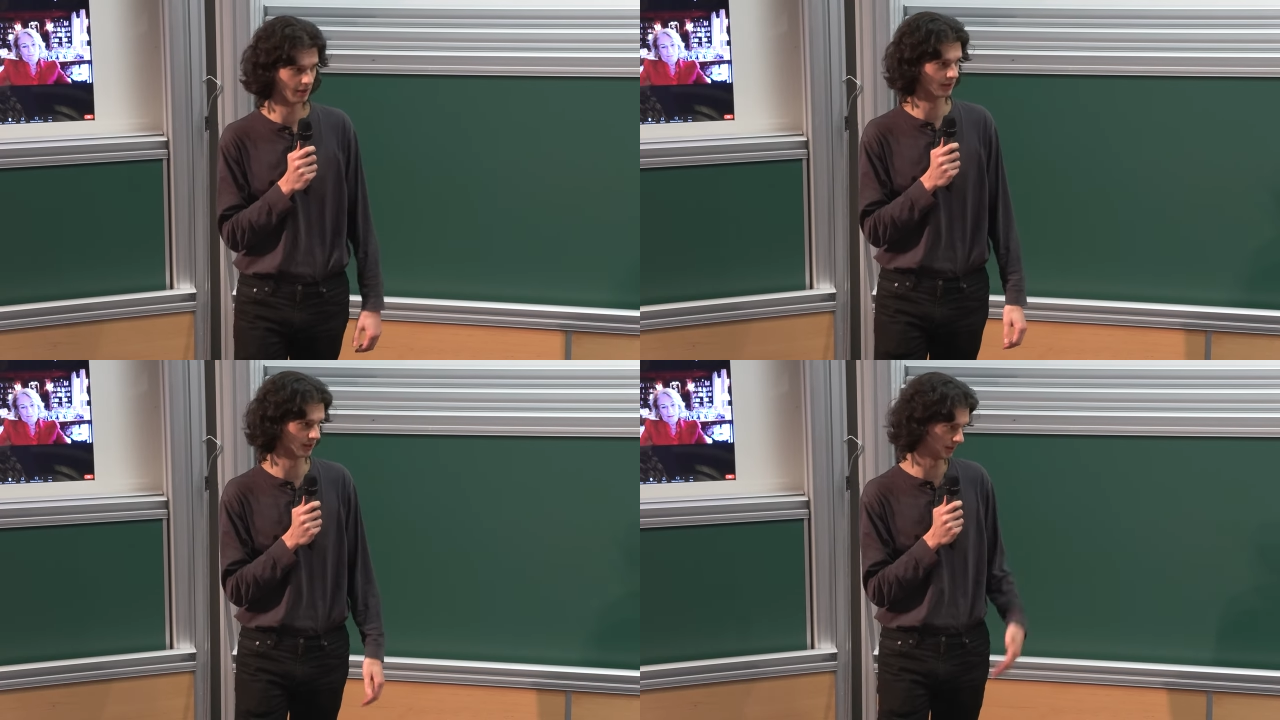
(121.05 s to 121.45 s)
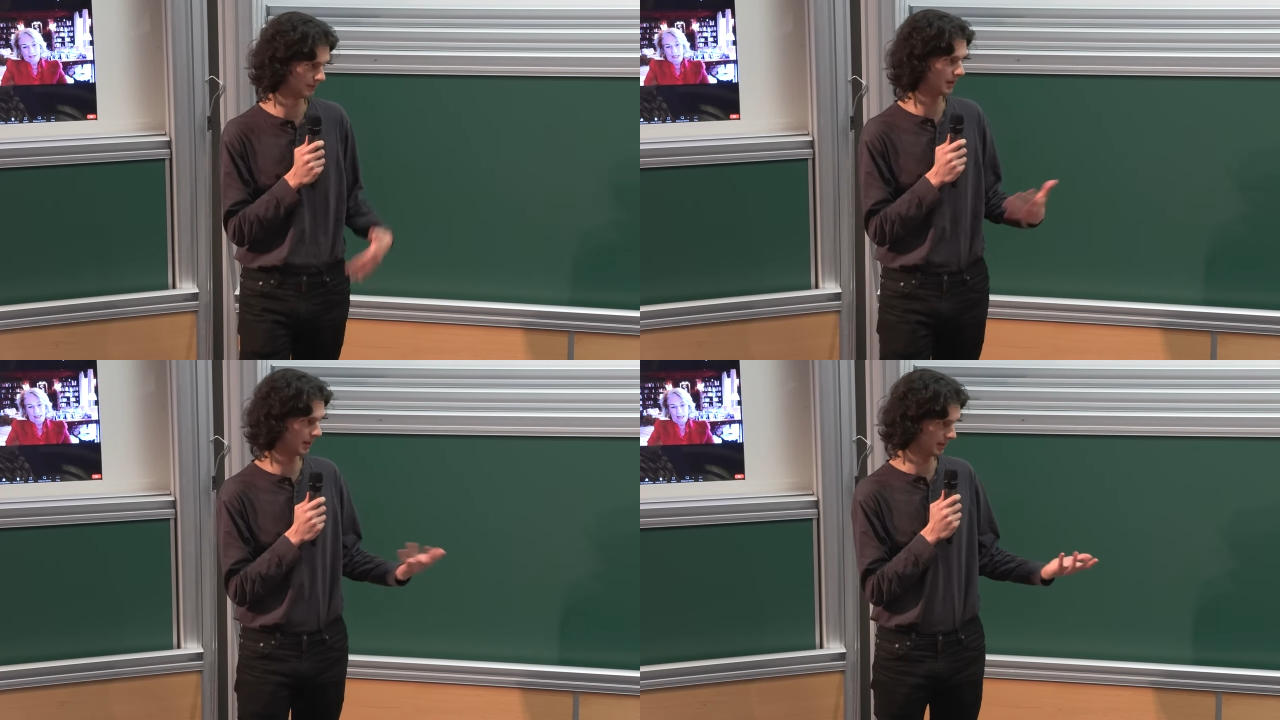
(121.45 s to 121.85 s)
does, a,
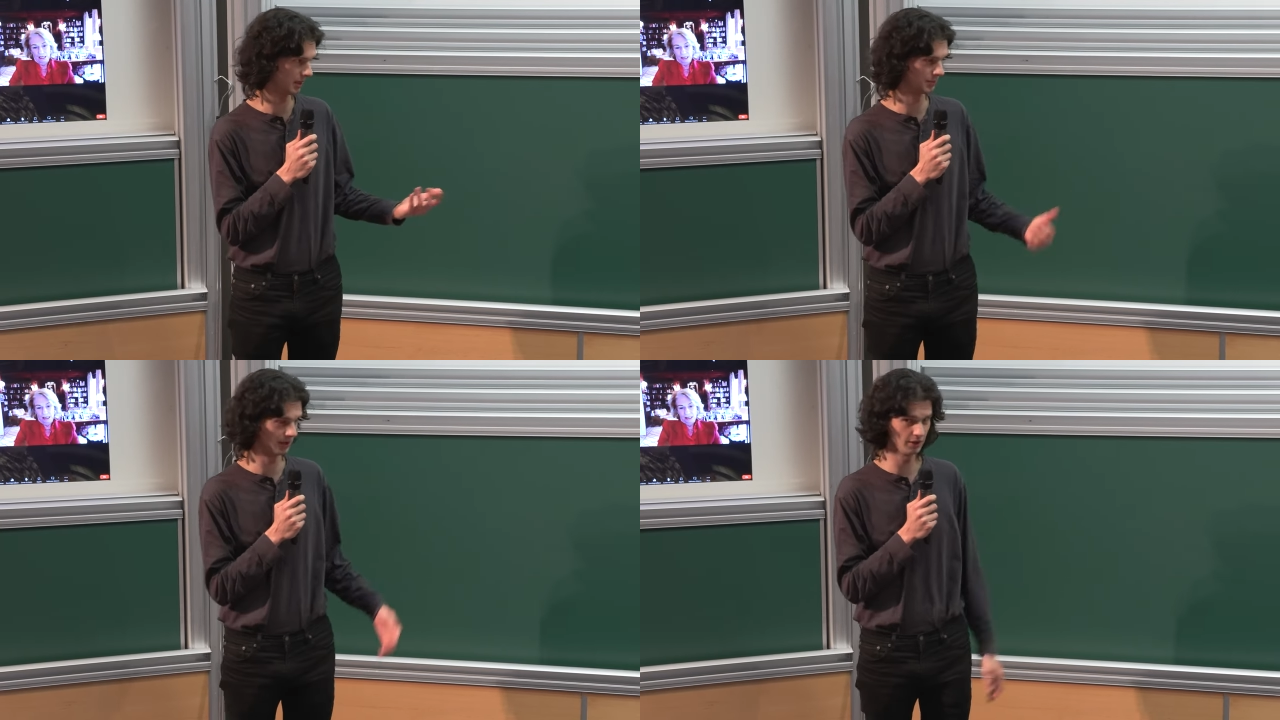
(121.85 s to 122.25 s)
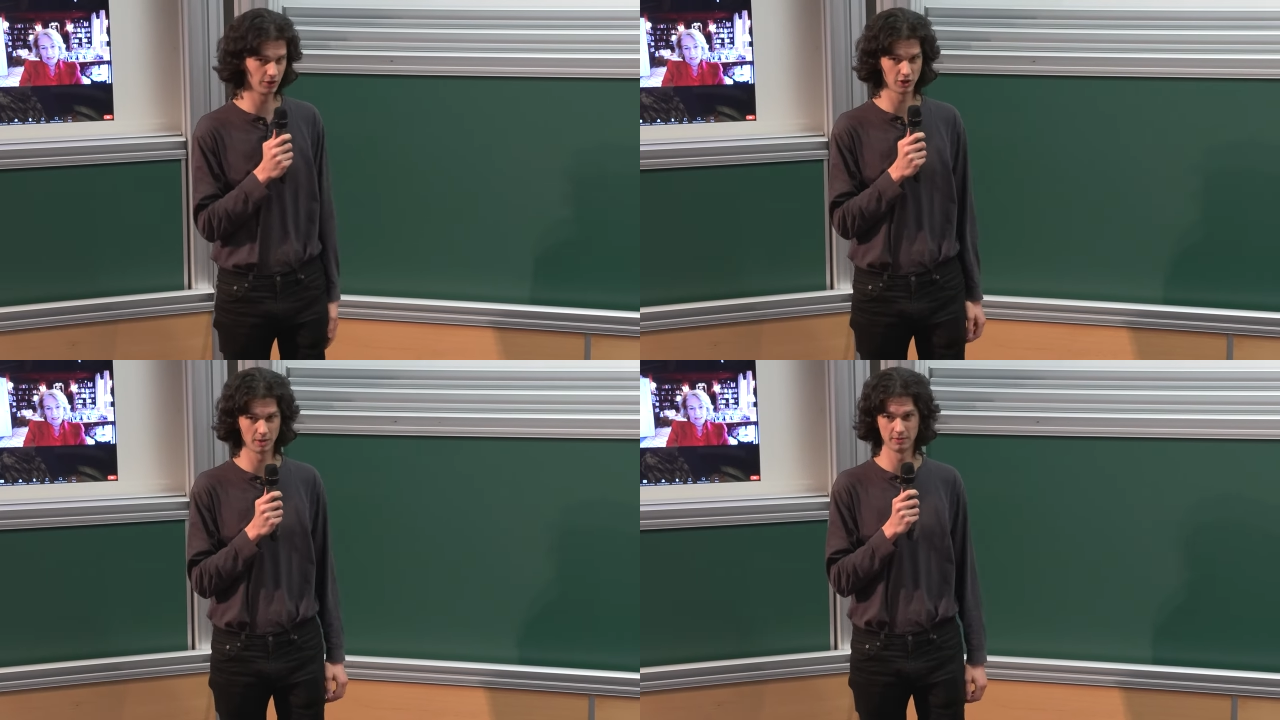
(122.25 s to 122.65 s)
I think, a pretty good
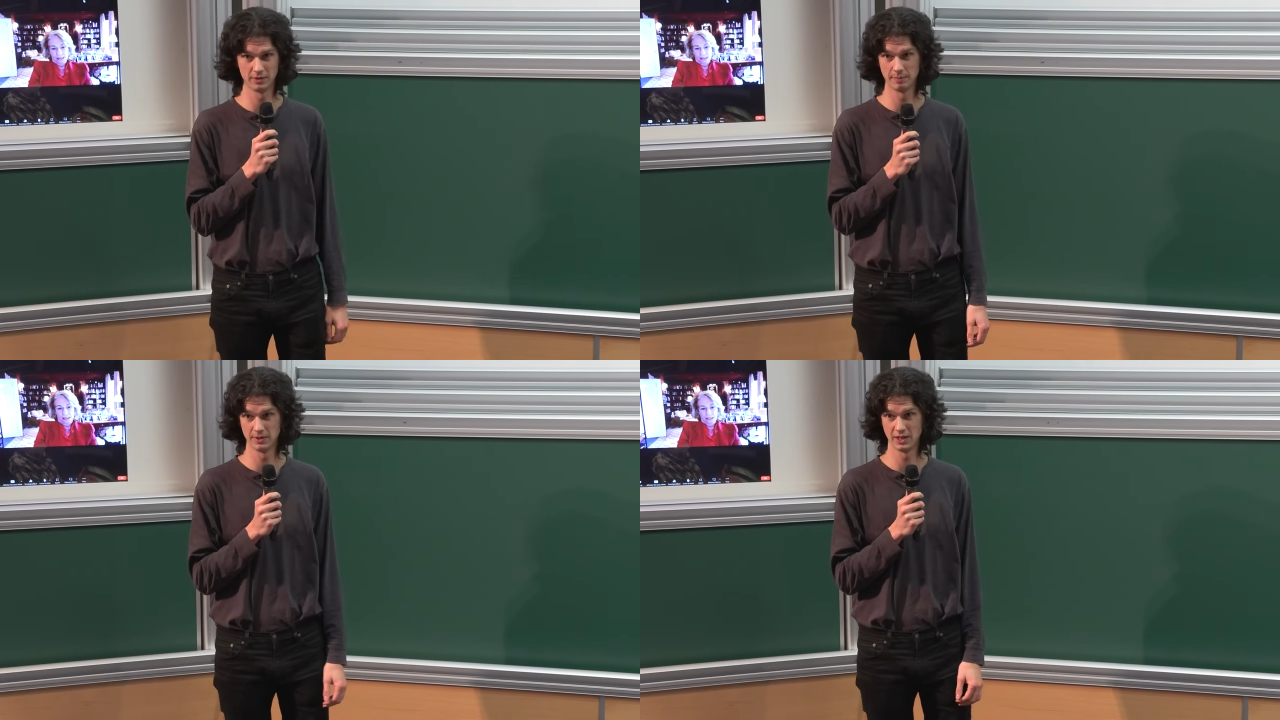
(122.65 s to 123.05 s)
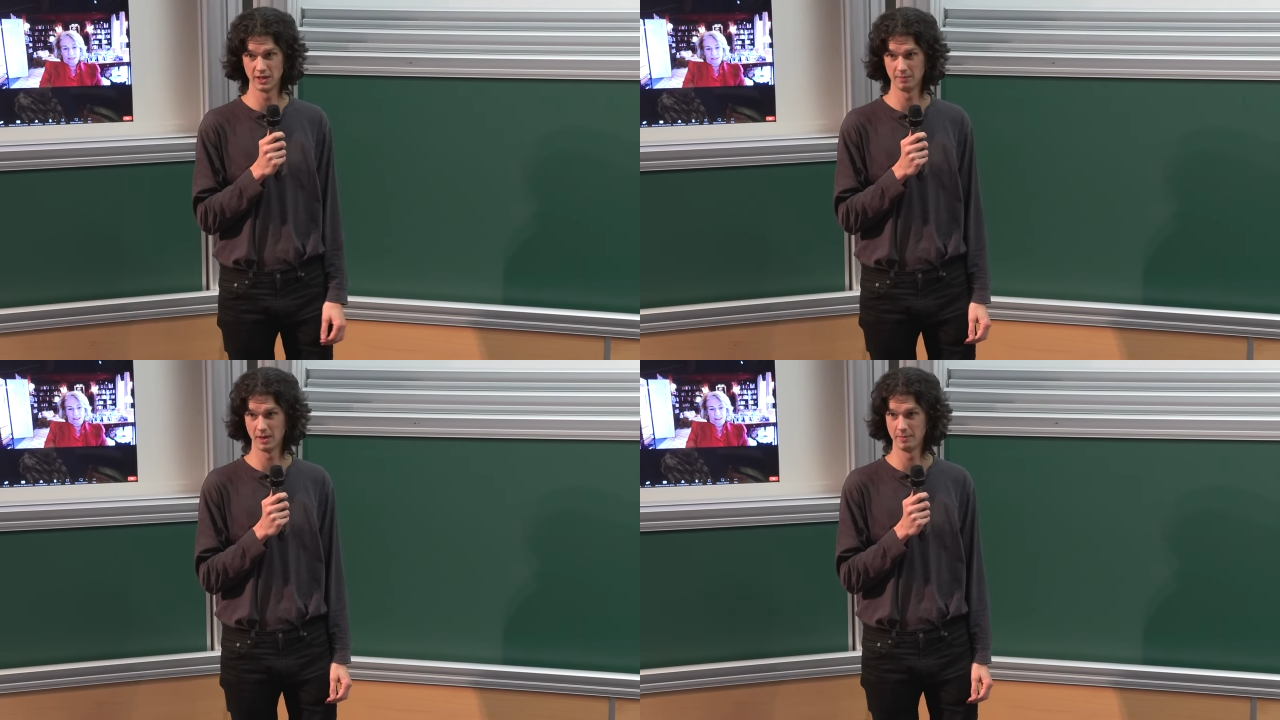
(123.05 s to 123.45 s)
job of representing my